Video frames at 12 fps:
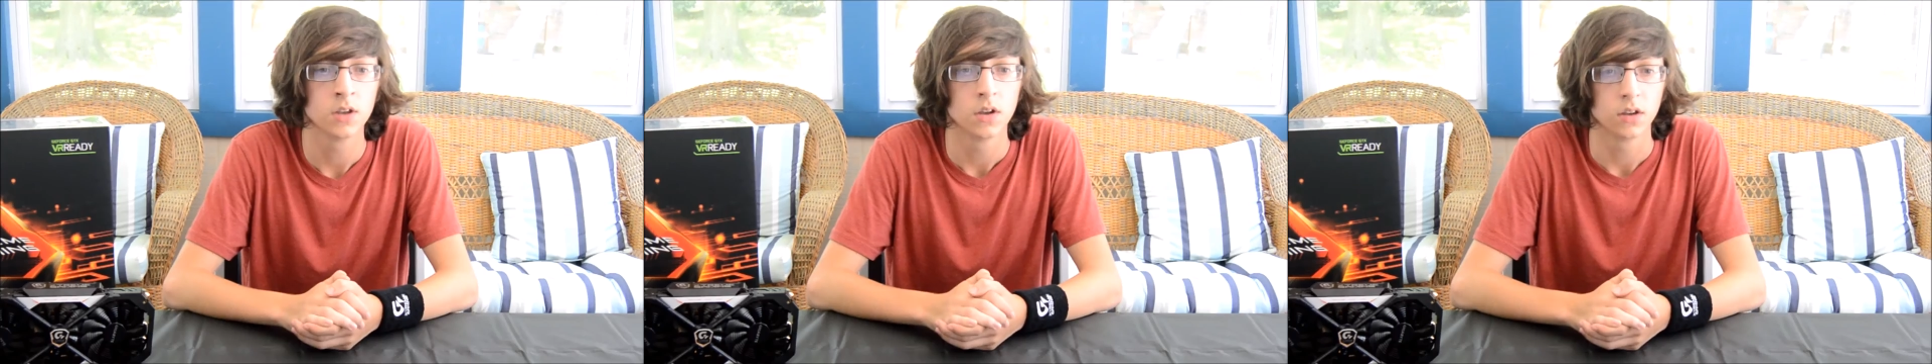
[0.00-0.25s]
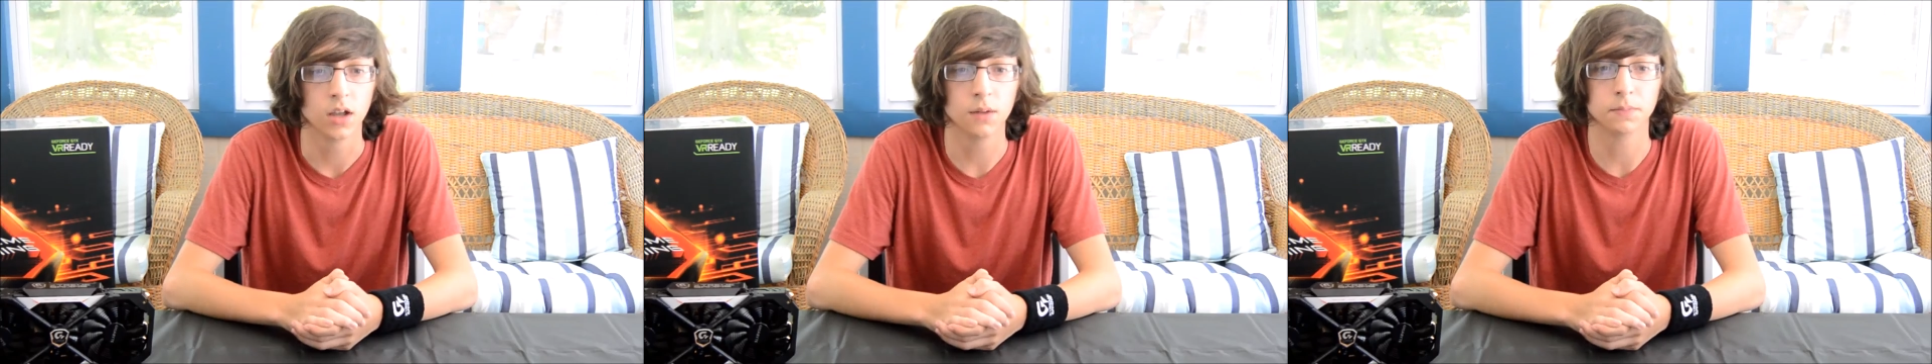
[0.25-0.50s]

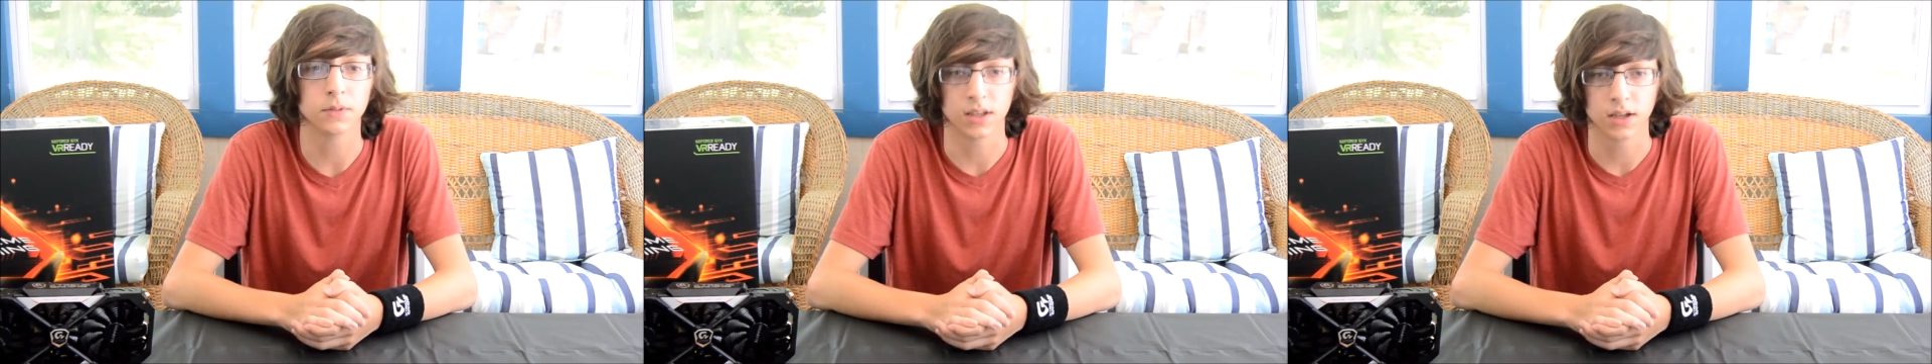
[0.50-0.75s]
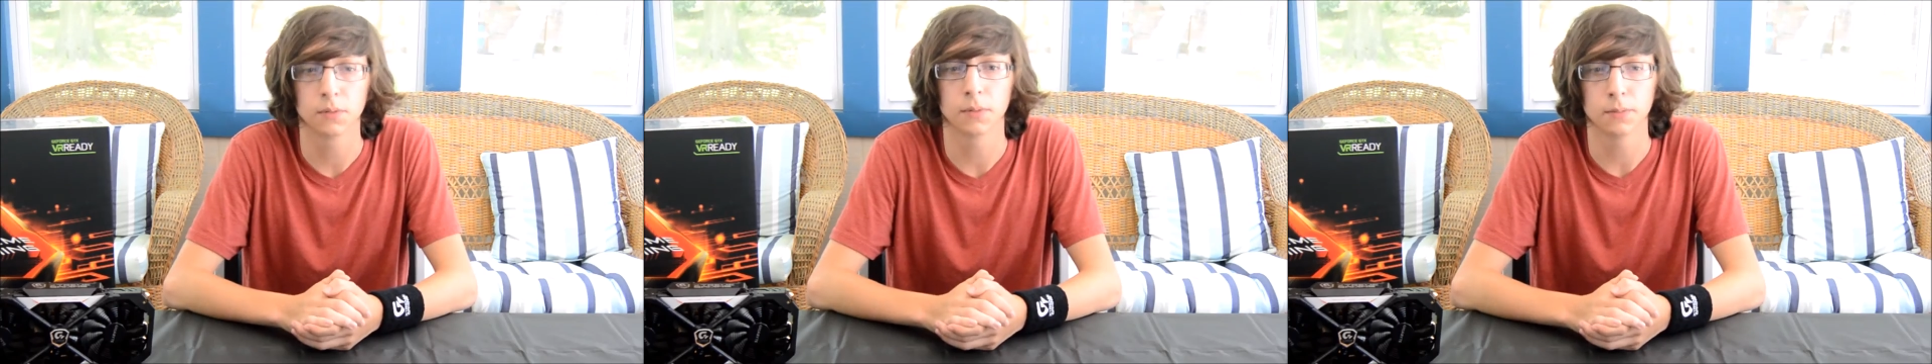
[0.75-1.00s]
Yep,
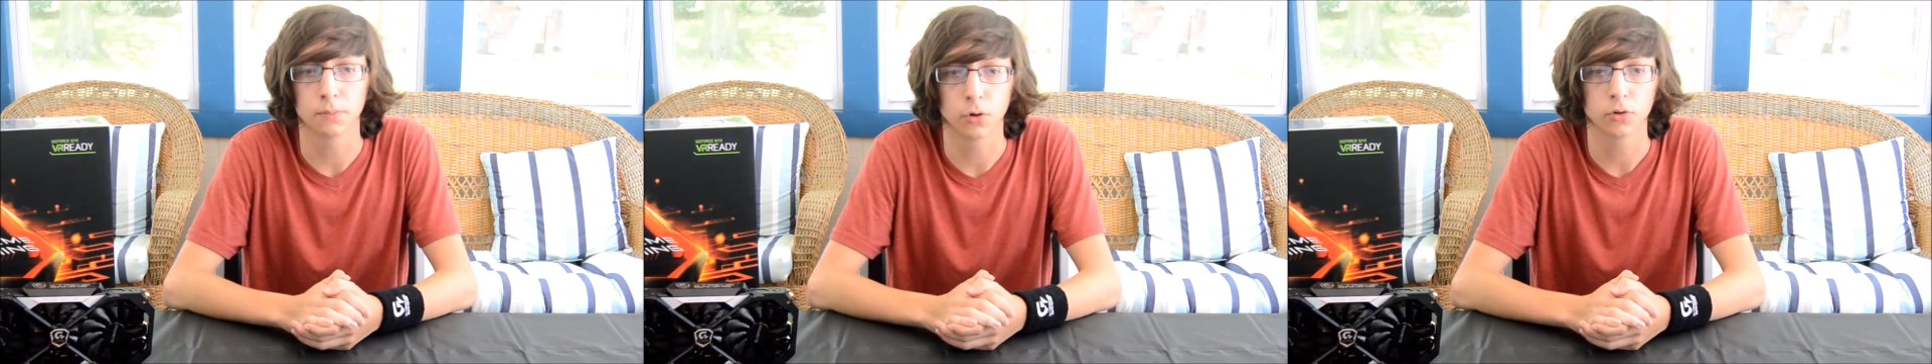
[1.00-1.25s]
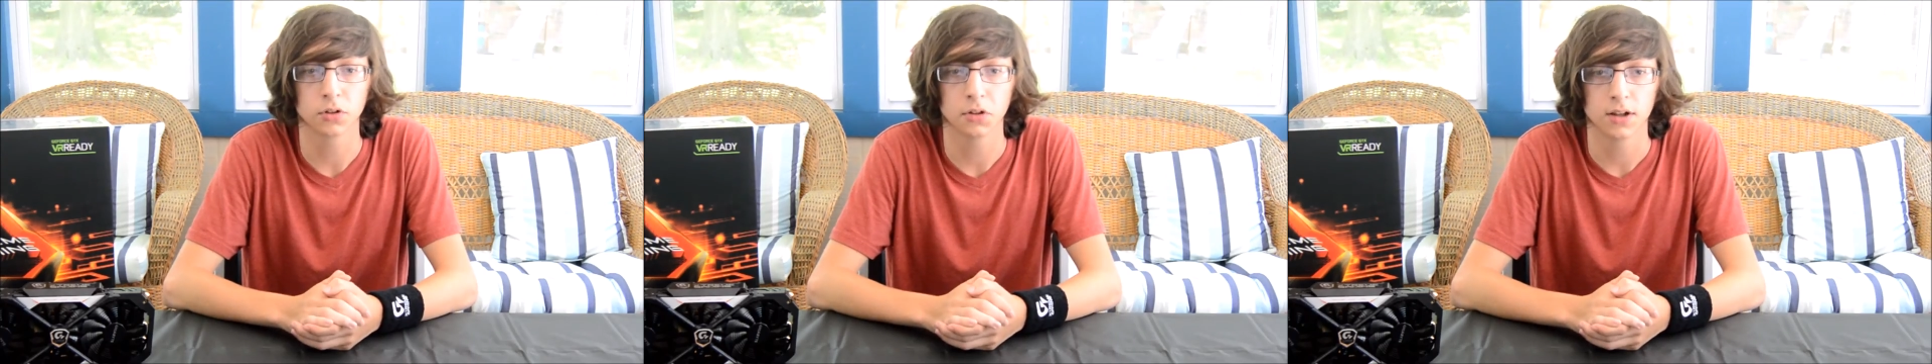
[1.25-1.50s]
Gigabyte
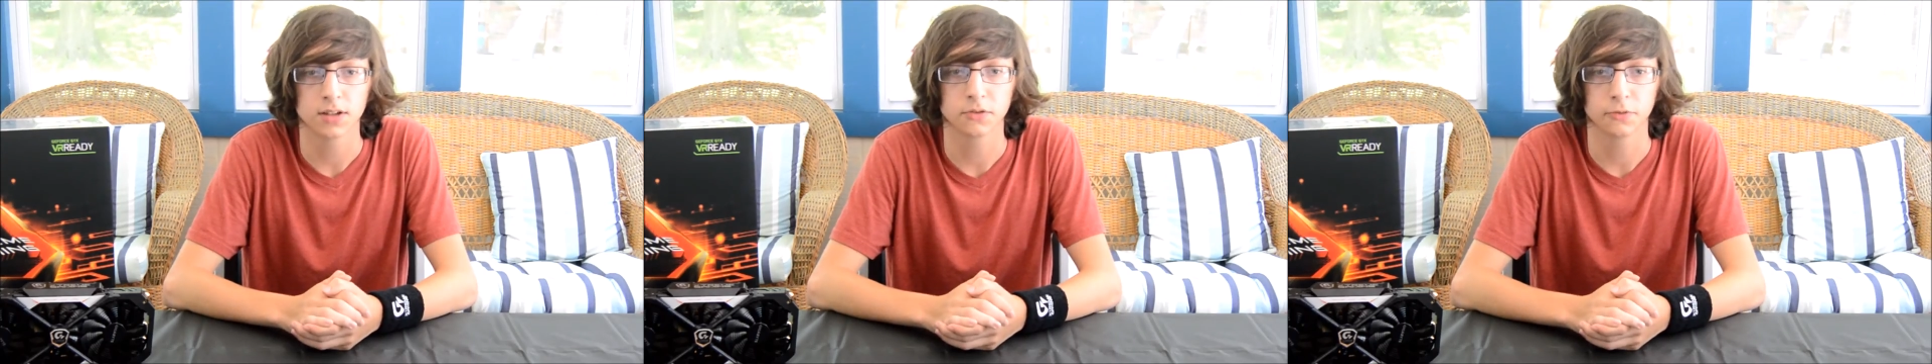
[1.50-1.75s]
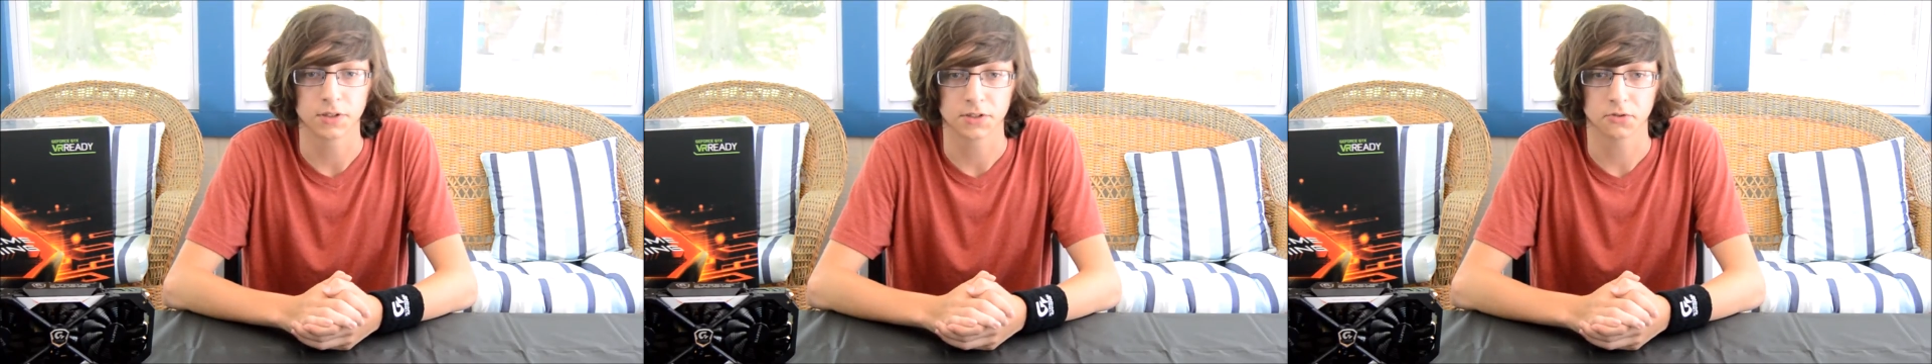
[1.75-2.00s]
broke the laws of
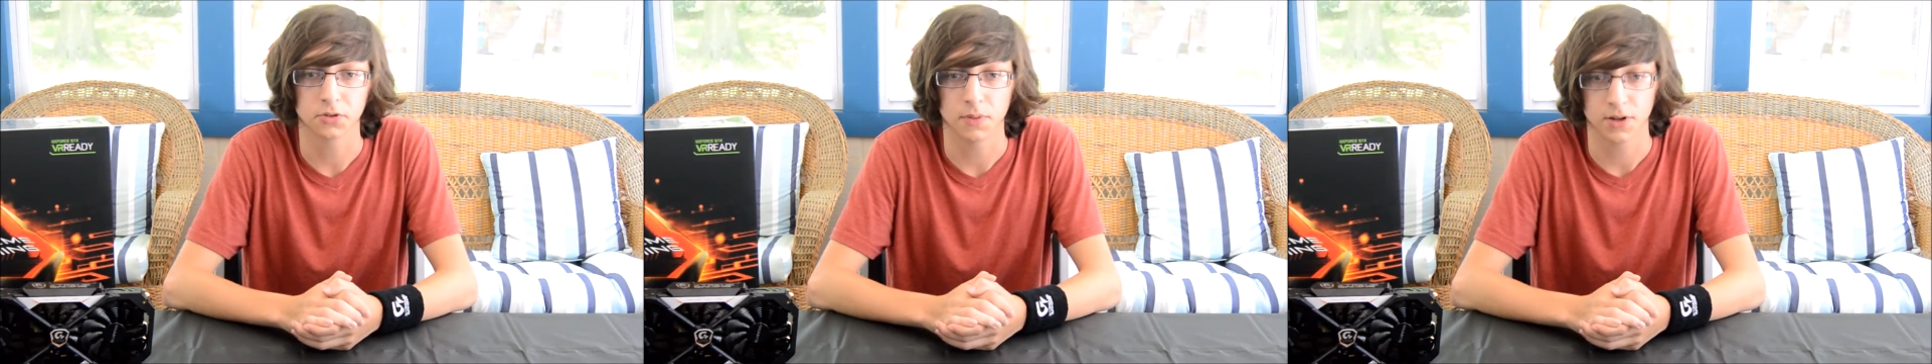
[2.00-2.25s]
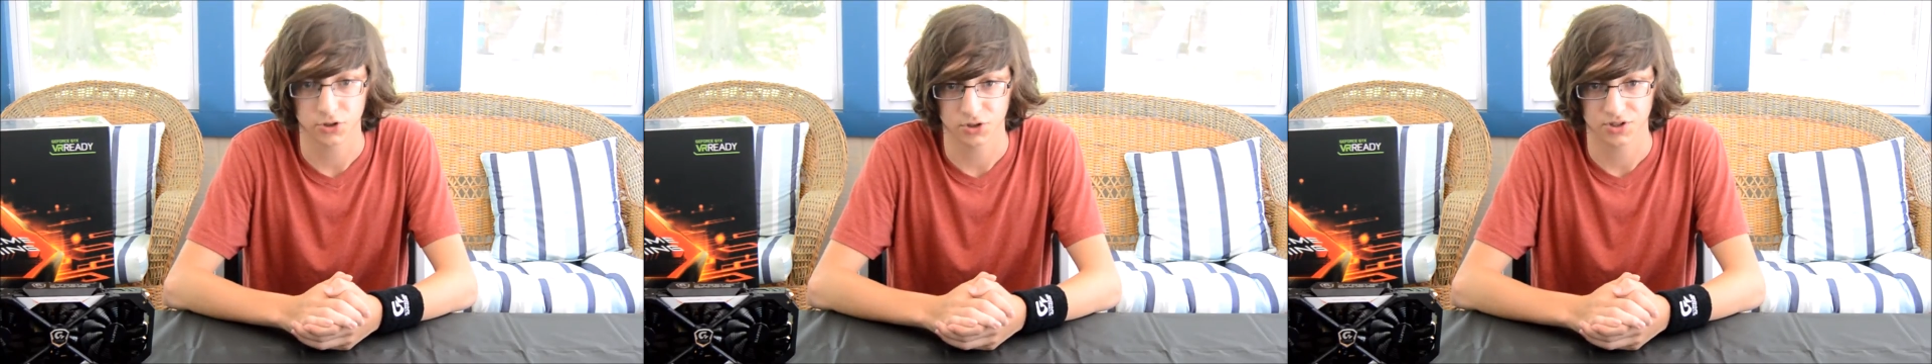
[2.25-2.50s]
physical
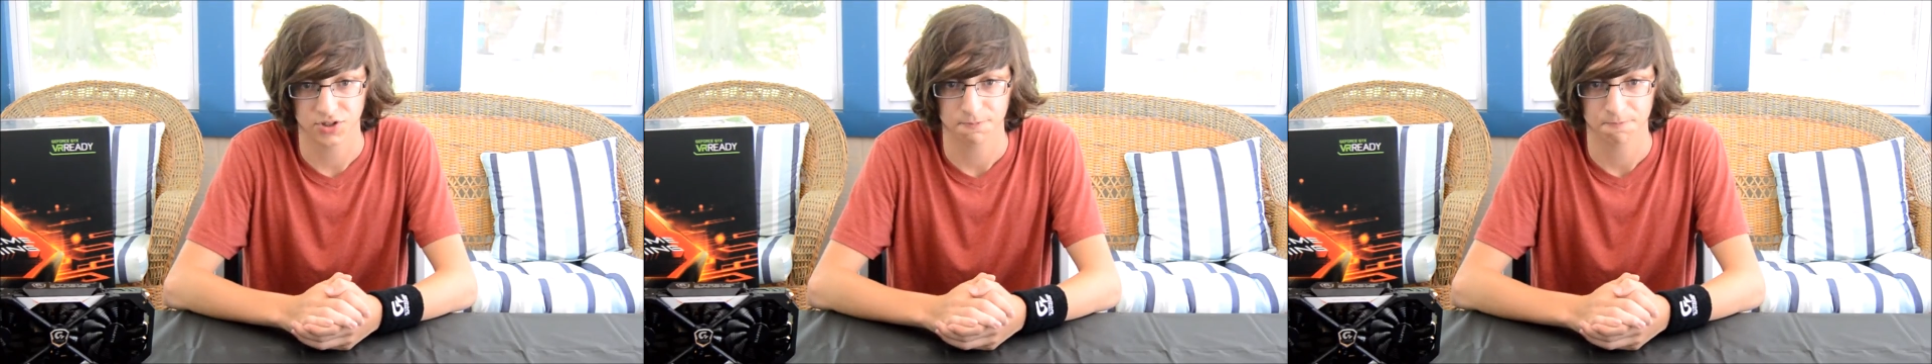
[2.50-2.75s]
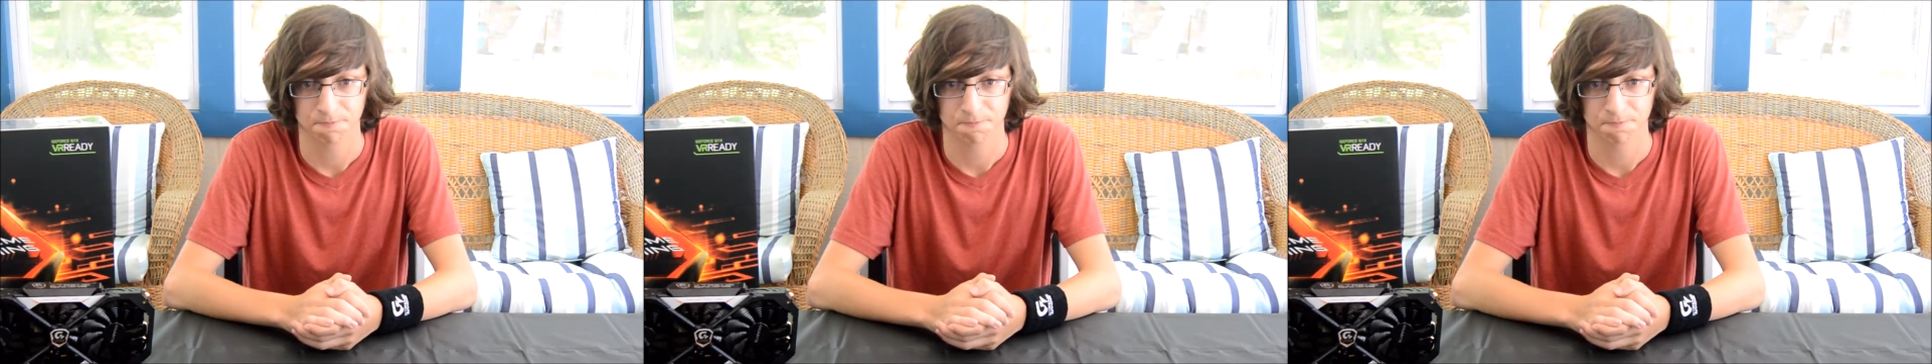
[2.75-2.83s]
dimensions.